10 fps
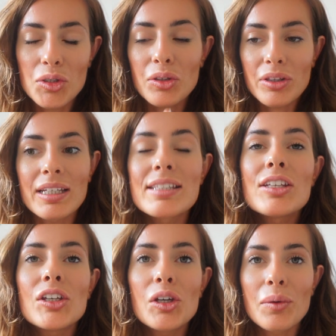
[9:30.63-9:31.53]
Do things
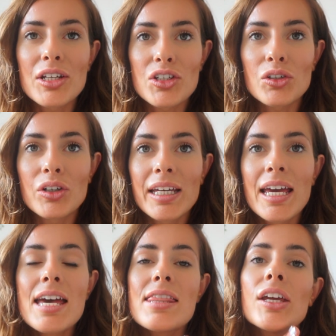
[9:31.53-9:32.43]
that you enjoy,
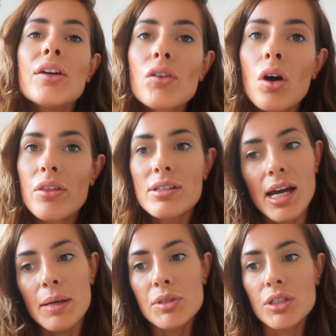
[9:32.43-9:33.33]
that you've got the
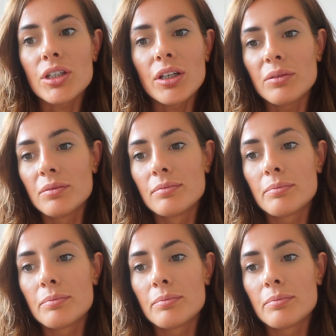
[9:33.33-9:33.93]
time to do,